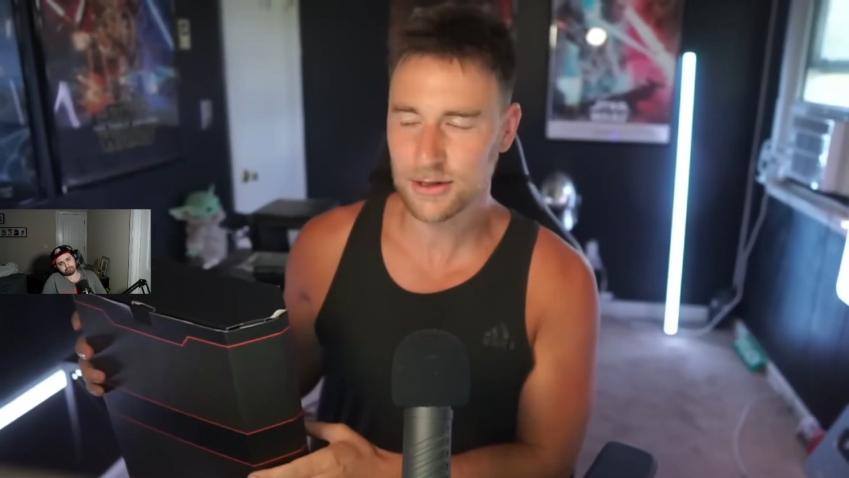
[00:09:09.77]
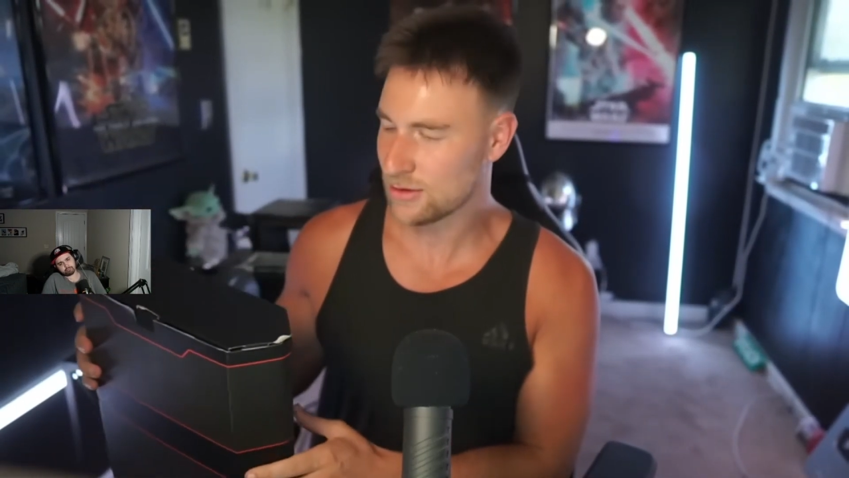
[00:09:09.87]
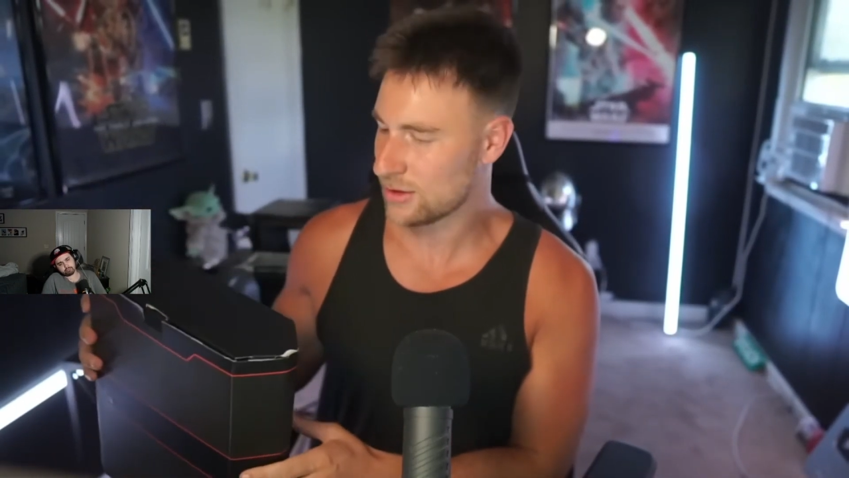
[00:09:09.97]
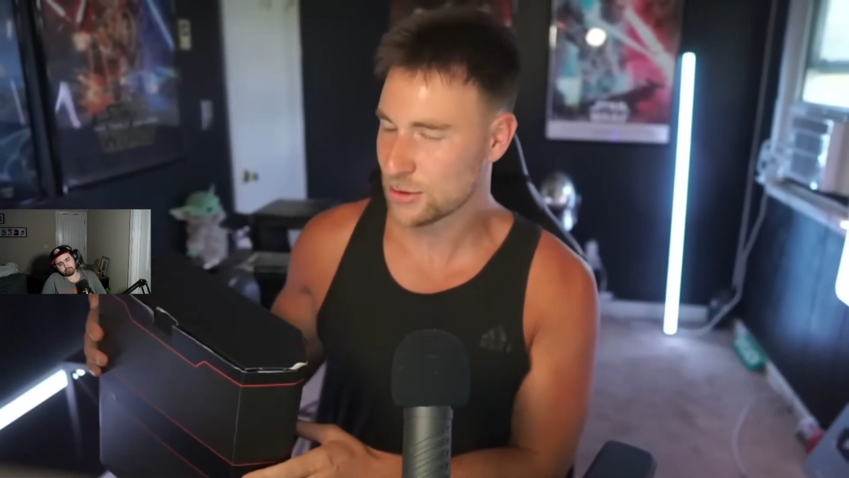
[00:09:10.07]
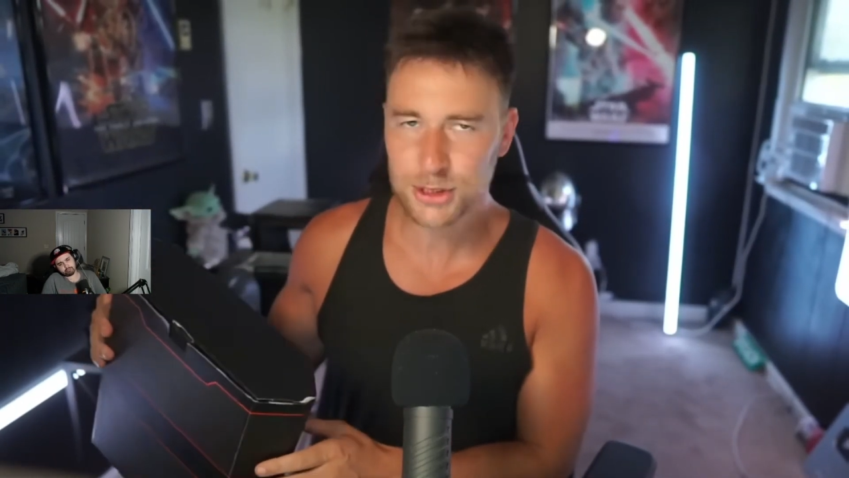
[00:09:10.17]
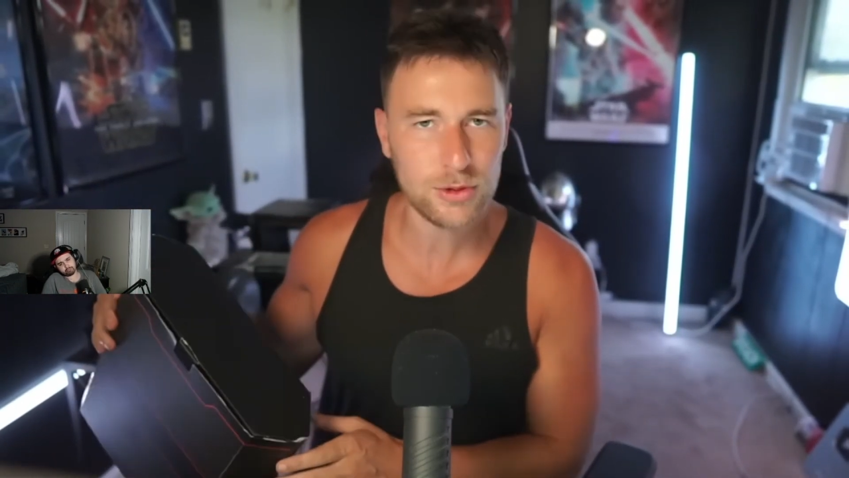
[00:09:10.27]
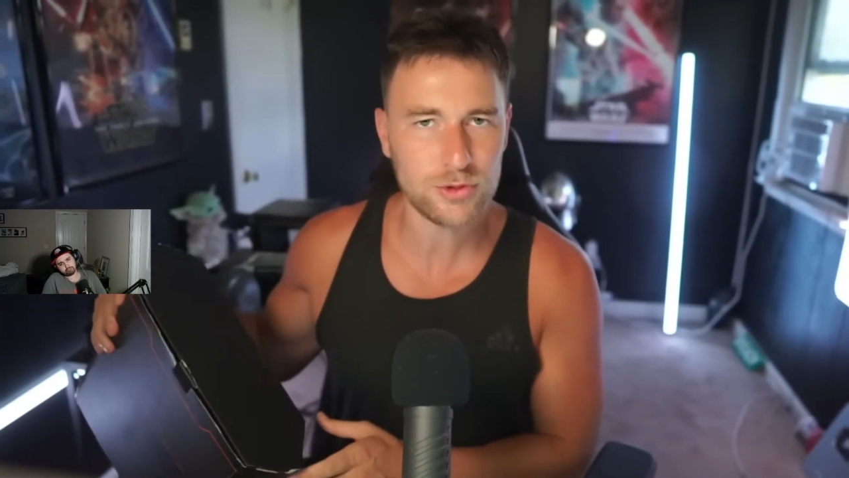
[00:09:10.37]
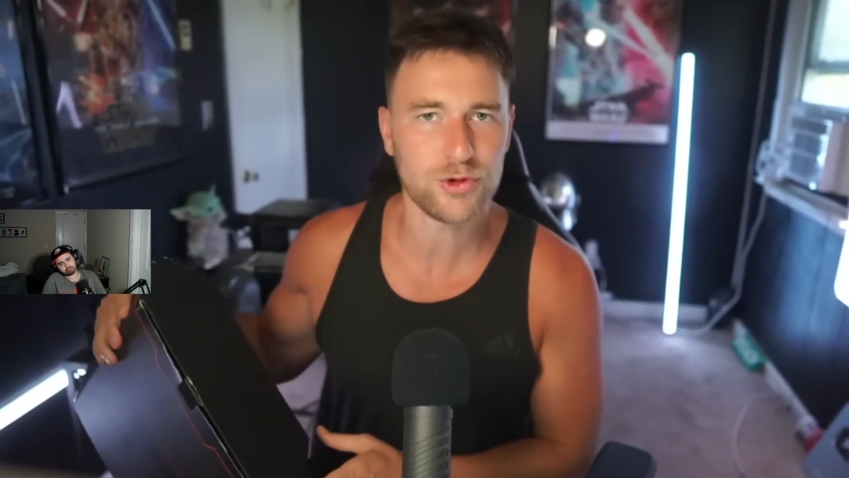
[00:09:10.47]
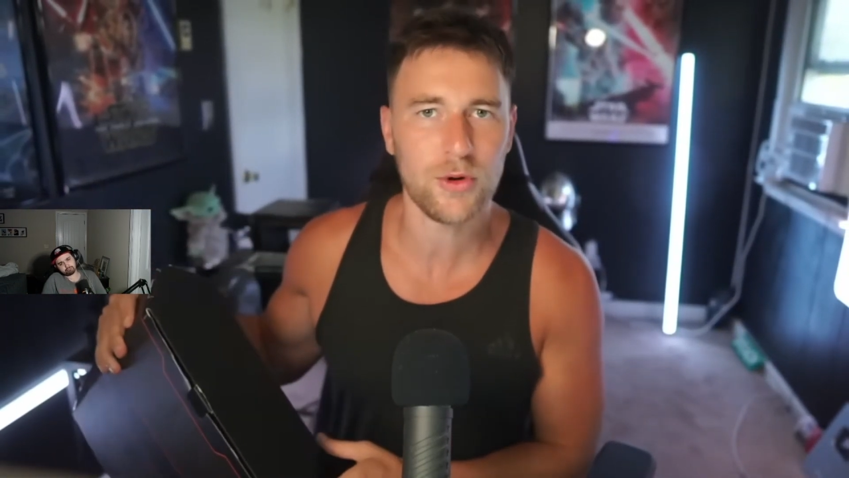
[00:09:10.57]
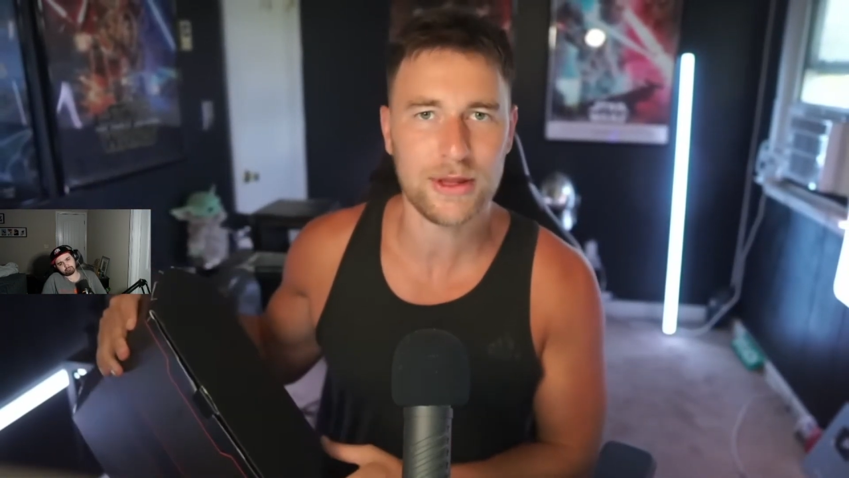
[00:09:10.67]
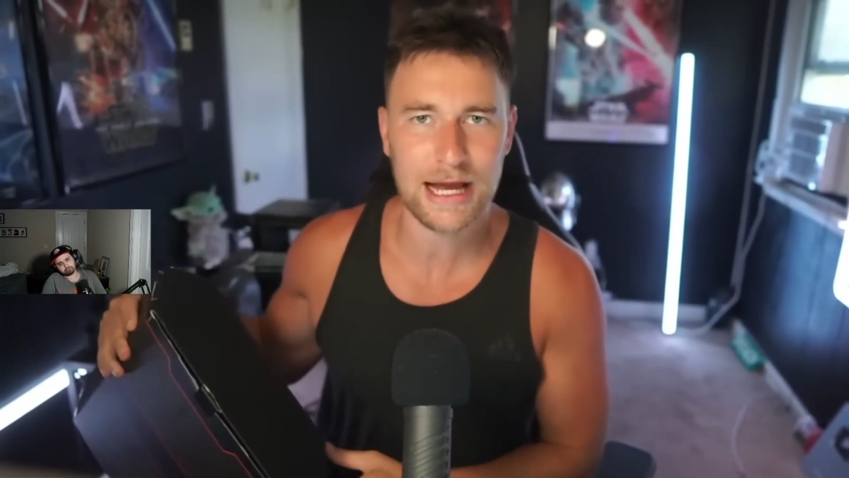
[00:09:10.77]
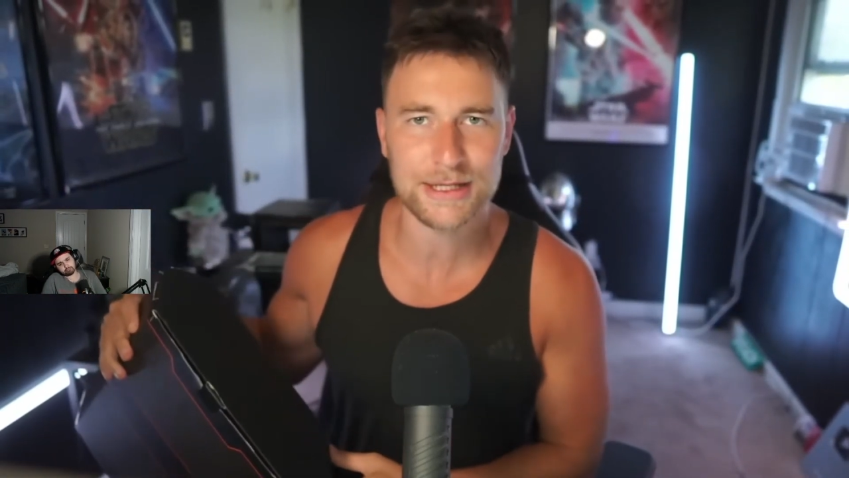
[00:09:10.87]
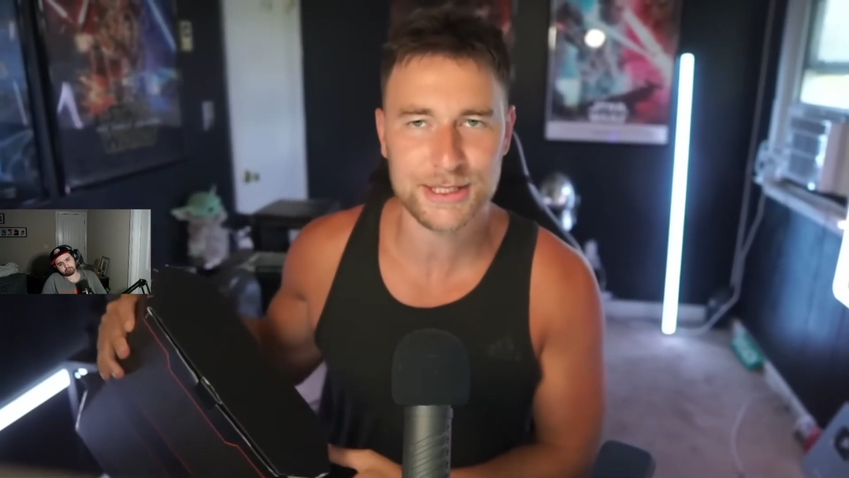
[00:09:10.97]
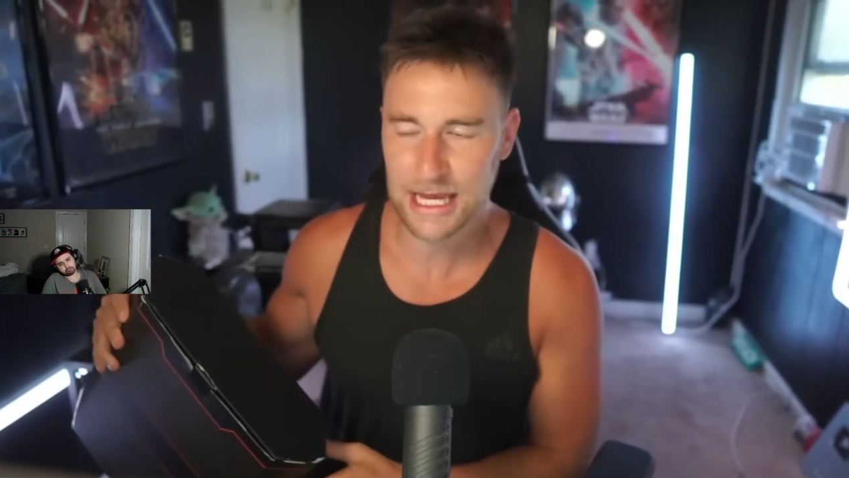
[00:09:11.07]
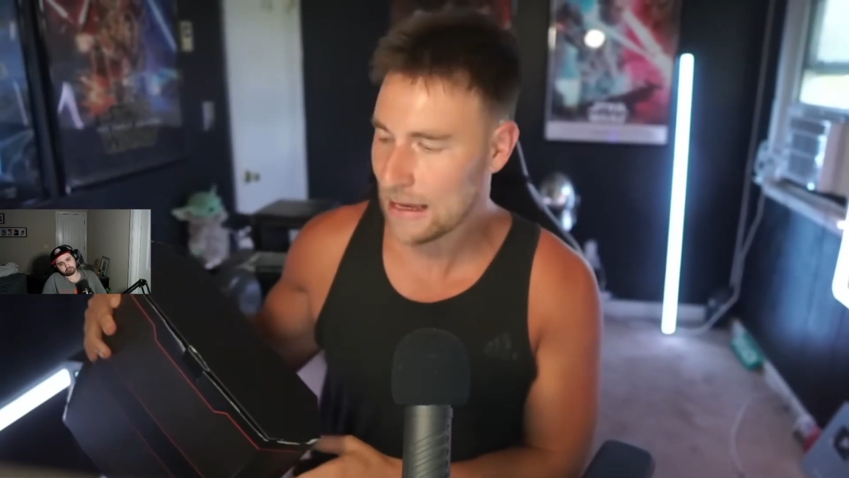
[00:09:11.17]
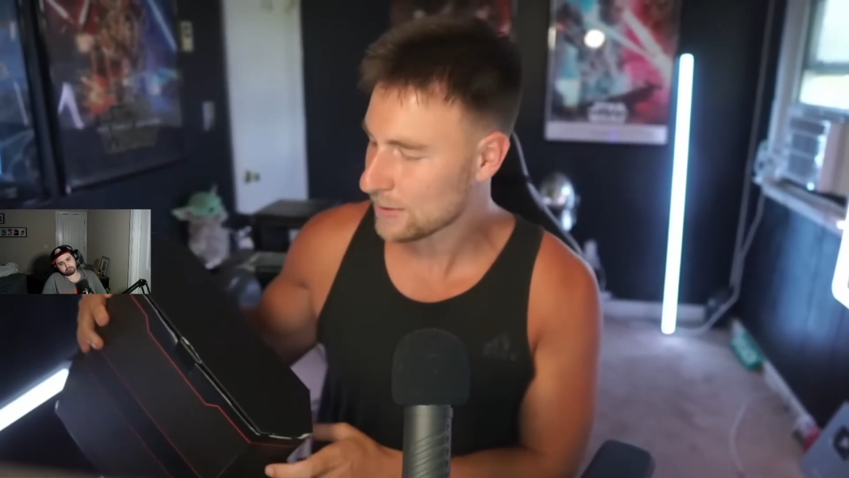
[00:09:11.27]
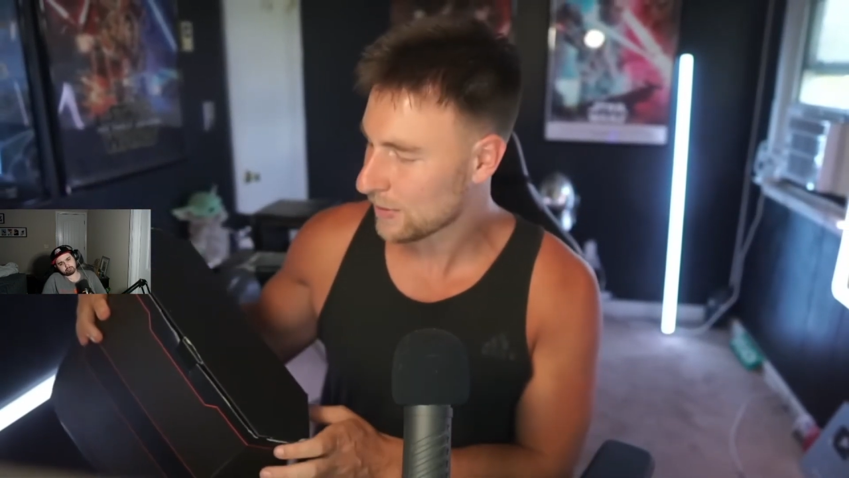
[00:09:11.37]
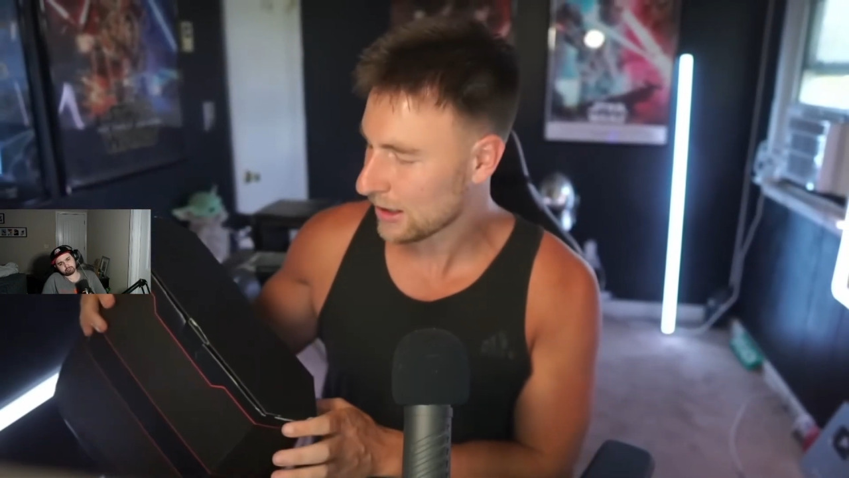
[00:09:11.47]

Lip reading: there's no drone. The guy scammed me.